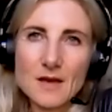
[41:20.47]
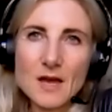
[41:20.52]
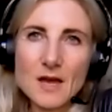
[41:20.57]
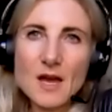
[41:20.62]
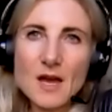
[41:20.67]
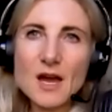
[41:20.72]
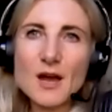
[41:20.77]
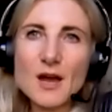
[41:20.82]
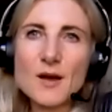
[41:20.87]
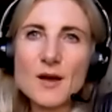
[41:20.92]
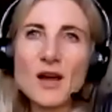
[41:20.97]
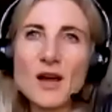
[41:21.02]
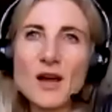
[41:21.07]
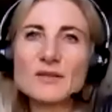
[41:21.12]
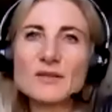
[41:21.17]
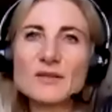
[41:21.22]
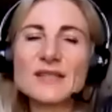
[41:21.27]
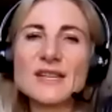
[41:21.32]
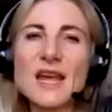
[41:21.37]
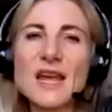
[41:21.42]

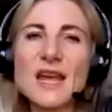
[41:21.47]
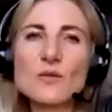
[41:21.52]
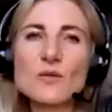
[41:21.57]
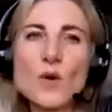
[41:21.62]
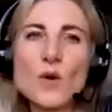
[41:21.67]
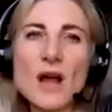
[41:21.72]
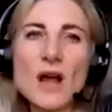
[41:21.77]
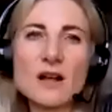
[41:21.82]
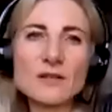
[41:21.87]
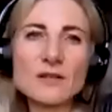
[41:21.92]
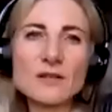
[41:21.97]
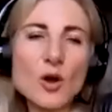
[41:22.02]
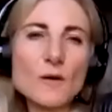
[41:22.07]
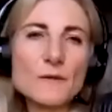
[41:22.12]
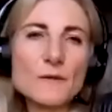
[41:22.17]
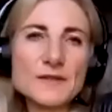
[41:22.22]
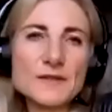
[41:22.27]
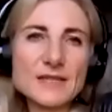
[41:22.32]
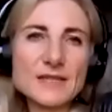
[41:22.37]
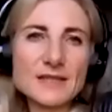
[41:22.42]
I'd say, well,
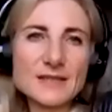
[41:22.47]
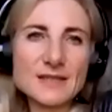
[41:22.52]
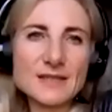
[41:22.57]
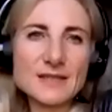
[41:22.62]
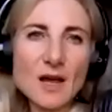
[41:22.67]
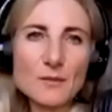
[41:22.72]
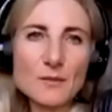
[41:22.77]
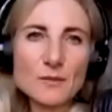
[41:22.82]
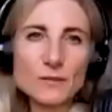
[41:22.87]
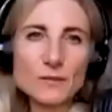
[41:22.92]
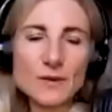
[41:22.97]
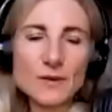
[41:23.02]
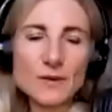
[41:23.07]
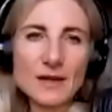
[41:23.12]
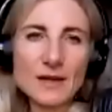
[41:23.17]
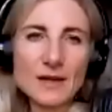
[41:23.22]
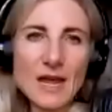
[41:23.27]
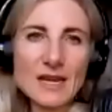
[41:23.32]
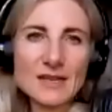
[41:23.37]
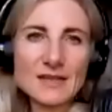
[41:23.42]
obviously some
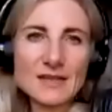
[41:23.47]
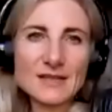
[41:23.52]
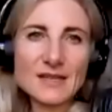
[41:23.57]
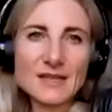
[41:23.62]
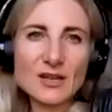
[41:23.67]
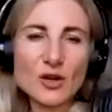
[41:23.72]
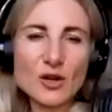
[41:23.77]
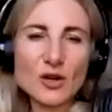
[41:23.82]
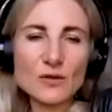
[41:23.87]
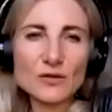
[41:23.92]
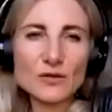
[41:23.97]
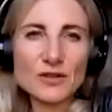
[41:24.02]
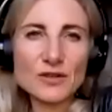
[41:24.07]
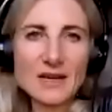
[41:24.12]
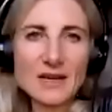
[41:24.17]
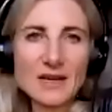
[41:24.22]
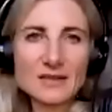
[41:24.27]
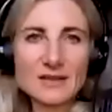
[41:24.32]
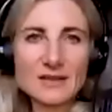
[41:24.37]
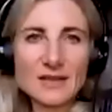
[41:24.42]
NEC
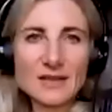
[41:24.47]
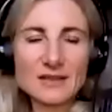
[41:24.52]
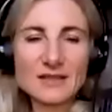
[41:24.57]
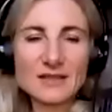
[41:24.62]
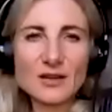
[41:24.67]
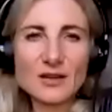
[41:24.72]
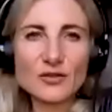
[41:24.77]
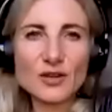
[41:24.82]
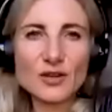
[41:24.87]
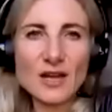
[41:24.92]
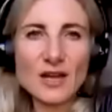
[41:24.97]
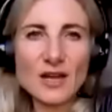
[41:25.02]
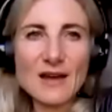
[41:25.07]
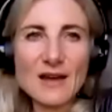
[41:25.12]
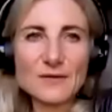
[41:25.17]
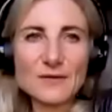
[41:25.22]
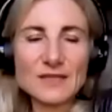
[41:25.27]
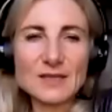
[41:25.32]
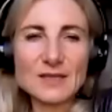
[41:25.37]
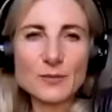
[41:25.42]
contracts, etc.,
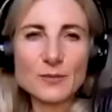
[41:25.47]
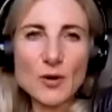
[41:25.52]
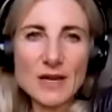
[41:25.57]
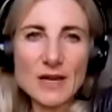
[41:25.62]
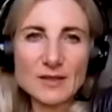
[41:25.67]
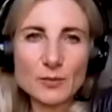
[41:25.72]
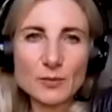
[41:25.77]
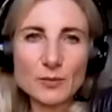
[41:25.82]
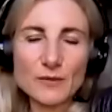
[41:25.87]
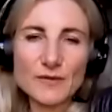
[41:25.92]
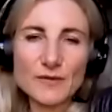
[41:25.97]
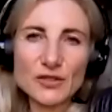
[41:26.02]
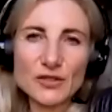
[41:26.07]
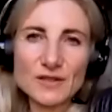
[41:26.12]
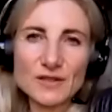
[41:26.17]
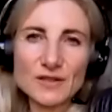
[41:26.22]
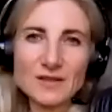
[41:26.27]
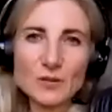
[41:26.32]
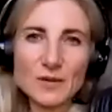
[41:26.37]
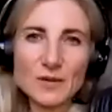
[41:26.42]
have express
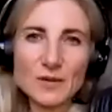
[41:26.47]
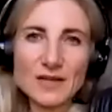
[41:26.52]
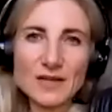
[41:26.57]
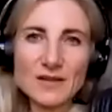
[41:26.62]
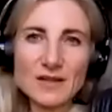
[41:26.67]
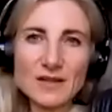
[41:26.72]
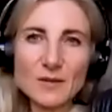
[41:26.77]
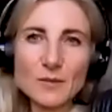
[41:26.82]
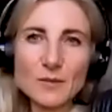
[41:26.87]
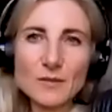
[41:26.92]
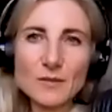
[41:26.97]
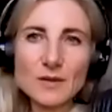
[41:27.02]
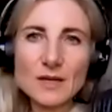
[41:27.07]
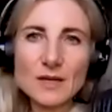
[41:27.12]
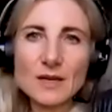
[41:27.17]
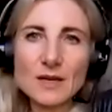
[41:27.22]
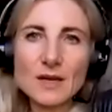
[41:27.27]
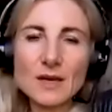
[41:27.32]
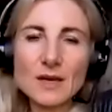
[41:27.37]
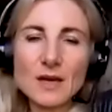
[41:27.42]
provisions within them,
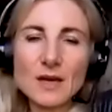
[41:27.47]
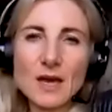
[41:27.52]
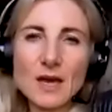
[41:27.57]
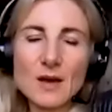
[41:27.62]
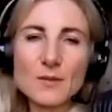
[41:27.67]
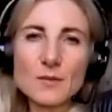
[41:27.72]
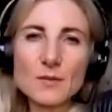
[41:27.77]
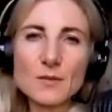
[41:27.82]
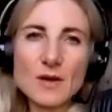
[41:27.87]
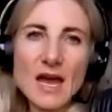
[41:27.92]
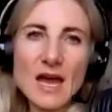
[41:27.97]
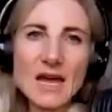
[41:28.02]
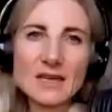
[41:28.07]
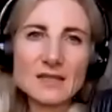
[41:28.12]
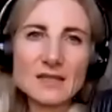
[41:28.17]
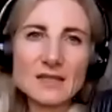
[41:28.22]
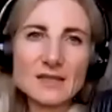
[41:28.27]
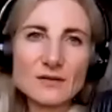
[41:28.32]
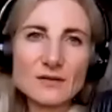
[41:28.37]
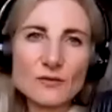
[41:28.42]

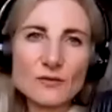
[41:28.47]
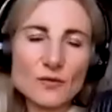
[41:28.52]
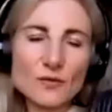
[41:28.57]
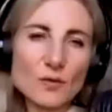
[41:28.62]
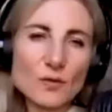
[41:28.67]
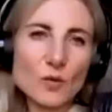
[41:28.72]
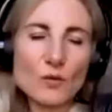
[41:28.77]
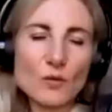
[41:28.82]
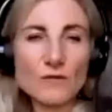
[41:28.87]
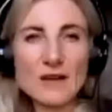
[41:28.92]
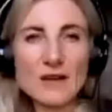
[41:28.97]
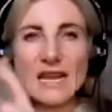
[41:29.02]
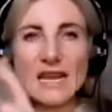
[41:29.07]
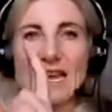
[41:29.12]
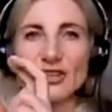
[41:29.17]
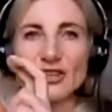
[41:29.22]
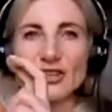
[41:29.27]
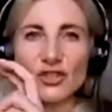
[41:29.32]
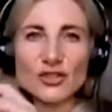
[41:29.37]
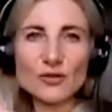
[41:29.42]
and
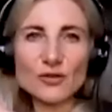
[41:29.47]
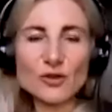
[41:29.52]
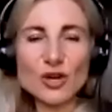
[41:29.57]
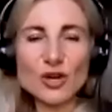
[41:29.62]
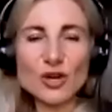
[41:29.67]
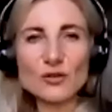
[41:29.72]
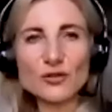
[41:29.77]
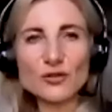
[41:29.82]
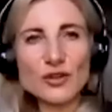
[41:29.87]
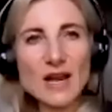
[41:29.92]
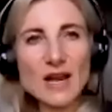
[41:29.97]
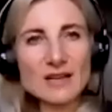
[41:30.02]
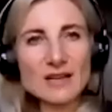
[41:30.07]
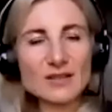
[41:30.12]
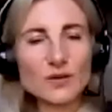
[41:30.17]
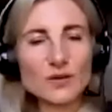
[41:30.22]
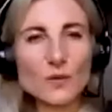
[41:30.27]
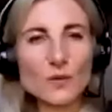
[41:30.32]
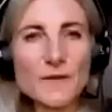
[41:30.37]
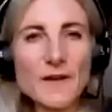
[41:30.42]
relational
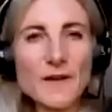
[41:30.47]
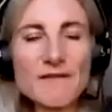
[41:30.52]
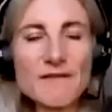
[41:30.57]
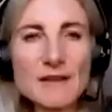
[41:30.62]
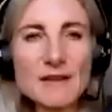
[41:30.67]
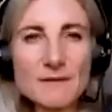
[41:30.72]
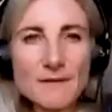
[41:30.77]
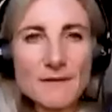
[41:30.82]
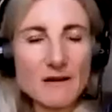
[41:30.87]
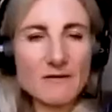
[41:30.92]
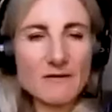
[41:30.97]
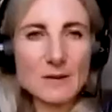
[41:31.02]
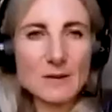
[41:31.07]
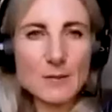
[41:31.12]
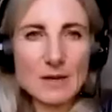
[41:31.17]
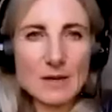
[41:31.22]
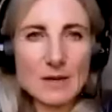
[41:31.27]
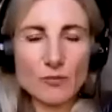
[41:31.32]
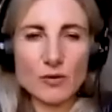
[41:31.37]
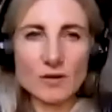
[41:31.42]
contracts or very, very
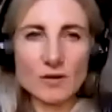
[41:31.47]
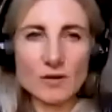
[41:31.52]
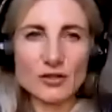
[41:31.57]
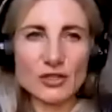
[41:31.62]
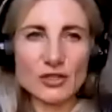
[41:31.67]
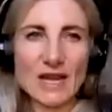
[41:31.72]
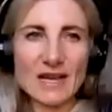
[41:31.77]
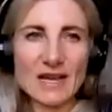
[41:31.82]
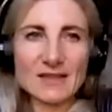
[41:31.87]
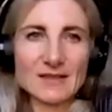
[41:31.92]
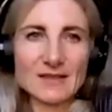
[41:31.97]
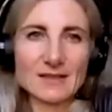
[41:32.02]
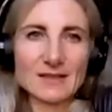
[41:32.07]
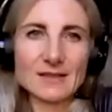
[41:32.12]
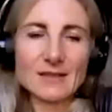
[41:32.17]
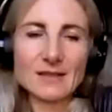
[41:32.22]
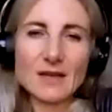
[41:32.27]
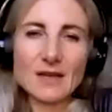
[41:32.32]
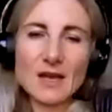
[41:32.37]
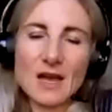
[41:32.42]
big projects.
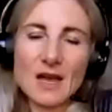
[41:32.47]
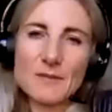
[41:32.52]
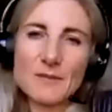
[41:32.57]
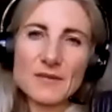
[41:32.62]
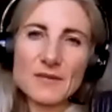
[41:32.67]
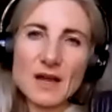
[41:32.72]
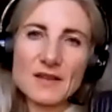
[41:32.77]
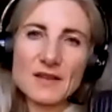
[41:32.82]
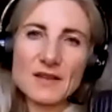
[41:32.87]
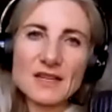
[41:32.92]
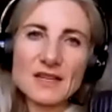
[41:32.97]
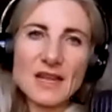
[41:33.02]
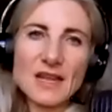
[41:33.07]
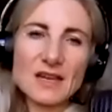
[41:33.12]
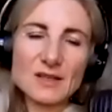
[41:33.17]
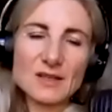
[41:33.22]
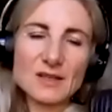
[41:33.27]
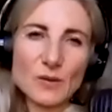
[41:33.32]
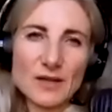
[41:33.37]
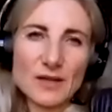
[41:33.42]
And I think
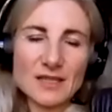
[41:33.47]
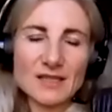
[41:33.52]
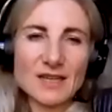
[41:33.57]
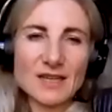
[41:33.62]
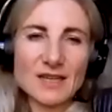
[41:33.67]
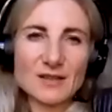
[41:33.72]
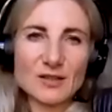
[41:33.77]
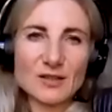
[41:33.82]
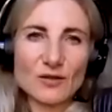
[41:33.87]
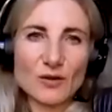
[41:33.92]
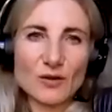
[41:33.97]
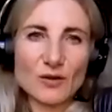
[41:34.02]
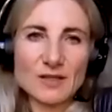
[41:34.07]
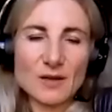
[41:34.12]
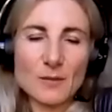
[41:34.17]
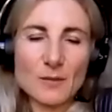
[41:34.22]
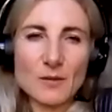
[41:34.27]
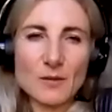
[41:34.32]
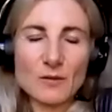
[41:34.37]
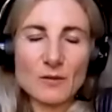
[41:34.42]
that's where they tend to
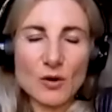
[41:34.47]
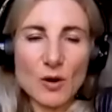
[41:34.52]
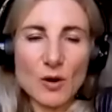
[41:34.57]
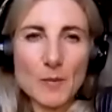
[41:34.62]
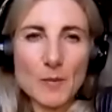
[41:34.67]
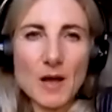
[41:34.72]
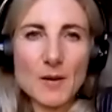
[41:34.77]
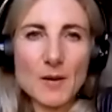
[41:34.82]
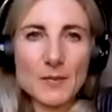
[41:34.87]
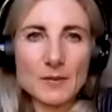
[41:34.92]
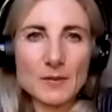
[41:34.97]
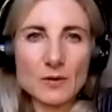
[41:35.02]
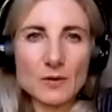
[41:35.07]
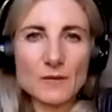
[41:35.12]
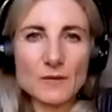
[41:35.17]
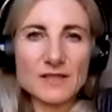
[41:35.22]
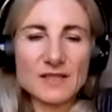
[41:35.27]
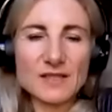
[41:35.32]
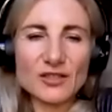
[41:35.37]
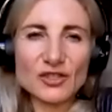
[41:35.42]
crop up.
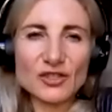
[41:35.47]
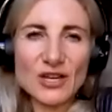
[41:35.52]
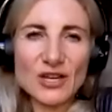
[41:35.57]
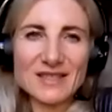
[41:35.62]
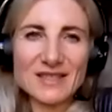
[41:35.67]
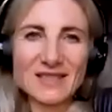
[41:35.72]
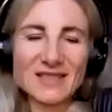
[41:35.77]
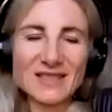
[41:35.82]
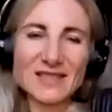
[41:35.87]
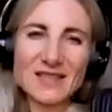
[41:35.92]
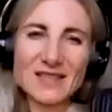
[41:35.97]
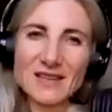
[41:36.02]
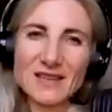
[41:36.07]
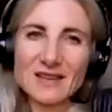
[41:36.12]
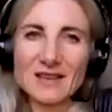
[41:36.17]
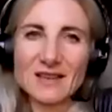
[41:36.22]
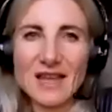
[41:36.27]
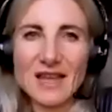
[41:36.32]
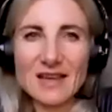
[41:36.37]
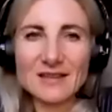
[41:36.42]
Obviously,
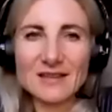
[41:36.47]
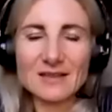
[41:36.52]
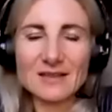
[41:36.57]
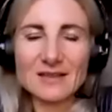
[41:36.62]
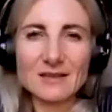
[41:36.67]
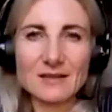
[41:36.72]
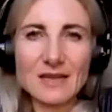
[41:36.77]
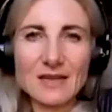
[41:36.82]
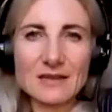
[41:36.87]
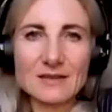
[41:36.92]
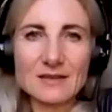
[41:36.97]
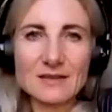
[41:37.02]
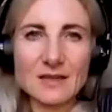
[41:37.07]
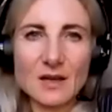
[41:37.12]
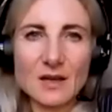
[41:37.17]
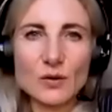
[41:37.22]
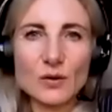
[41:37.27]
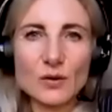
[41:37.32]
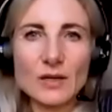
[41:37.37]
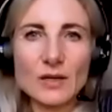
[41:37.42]
JCT less
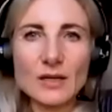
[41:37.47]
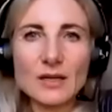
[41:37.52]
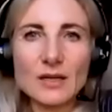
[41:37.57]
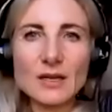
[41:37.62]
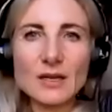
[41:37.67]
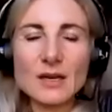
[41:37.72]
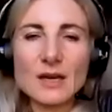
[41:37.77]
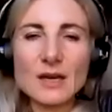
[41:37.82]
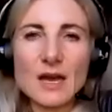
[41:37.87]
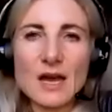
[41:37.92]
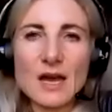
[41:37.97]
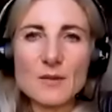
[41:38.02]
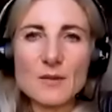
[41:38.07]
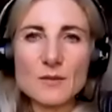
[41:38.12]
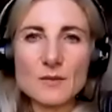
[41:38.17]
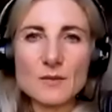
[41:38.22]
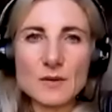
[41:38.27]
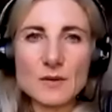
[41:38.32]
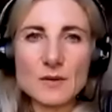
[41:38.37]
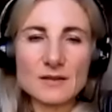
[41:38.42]
so,
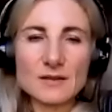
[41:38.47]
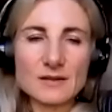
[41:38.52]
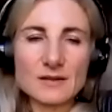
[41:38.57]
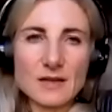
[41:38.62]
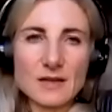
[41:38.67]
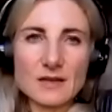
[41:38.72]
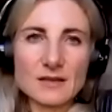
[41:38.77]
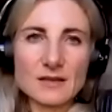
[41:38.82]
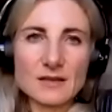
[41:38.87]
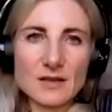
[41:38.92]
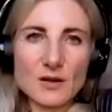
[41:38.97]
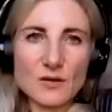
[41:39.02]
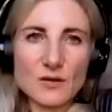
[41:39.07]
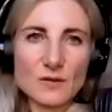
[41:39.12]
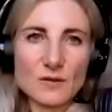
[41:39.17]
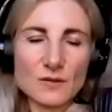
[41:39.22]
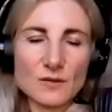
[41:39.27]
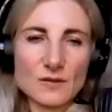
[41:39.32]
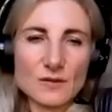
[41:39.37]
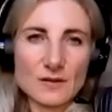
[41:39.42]
because
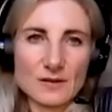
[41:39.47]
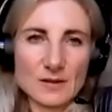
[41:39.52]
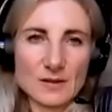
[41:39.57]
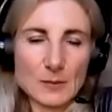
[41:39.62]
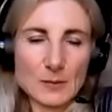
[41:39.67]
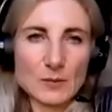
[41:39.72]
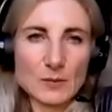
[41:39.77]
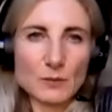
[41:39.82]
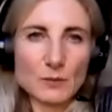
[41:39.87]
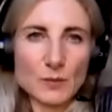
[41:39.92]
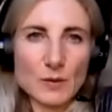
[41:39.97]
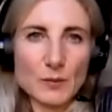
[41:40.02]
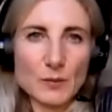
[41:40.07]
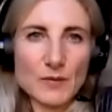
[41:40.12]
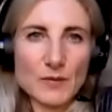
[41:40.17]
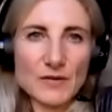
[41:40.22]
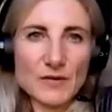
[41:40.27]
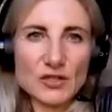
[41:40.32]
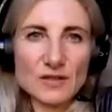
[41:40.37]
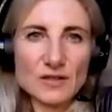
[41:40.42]
the
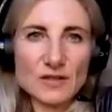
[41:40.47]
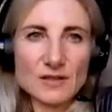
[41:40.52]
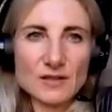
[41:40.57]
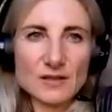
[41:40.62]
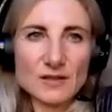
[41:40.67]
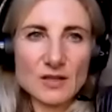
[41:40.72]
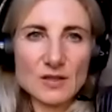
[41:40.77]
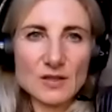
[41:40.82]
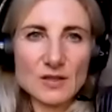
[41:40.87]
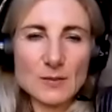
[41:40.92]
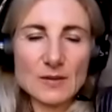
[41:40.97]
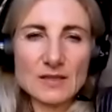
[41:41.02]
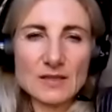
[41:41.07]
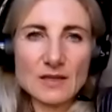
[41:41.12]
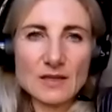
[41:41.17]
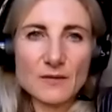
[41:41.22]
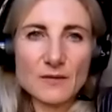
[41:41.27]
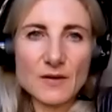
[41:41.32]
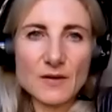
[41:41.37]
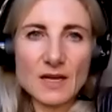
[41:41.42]
provisions are so
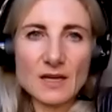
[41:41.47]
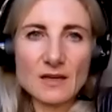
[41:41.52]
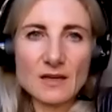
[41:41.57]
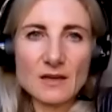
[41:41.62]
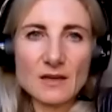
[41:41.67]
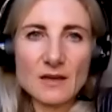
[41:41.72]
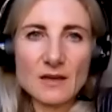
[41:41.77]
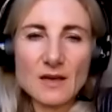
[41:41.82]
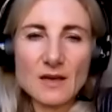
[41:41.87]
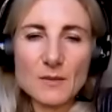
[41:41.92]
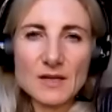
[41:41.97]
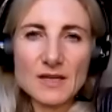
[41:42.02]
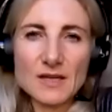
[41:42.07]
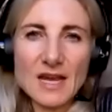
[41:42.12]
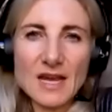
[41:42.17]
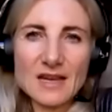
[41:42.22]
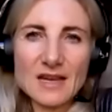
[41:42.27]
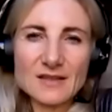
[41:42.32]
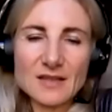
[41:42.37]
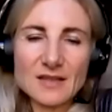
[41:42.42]
specific. But
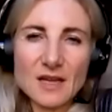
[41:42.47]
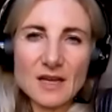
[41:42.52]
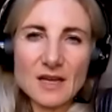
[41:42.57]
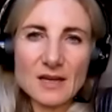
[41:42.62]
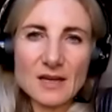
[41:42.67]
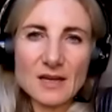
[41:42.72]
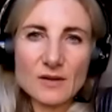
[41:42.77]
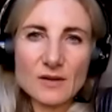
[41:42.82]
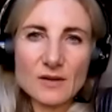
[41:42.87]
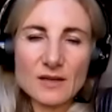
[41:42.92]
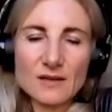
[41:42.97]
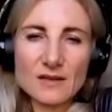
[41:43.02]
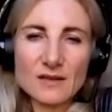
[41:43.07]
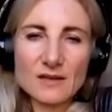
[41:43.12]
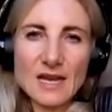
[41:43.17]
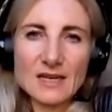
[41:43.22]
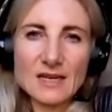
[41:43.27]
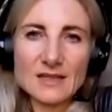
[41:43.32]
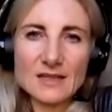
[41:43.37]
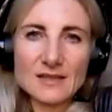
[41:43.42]
yes, certainly within
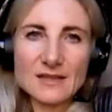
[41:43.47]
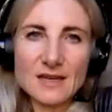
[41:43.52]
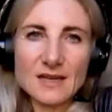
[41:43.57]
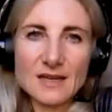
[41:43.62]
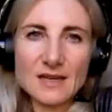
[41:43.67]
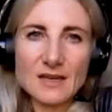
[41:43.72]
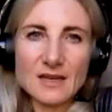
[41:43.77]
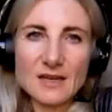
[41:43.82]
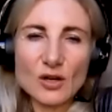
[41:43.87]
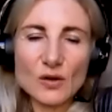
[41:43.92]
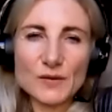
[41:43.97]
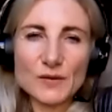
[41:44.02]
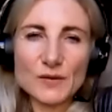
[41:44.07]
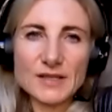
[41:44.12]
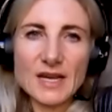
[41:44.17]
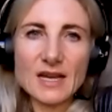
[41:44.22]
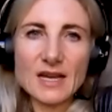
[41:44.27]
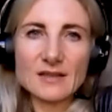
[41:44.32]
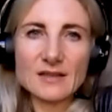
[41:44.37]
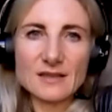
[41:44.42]
NEC
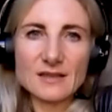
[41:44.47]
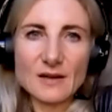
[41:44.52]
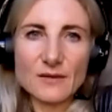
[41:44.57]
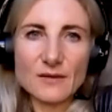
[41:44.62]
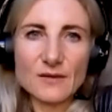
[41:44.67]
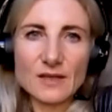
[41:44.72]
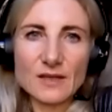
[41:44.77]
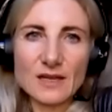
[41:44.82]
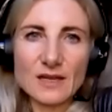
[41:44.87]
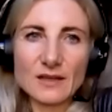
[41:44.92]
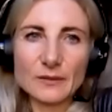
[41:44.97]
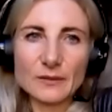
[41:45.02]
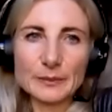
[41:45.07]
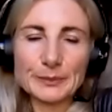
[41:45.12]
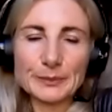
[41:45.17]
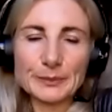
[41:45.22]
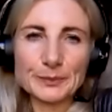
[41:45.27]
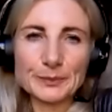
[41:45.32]
context, definitely.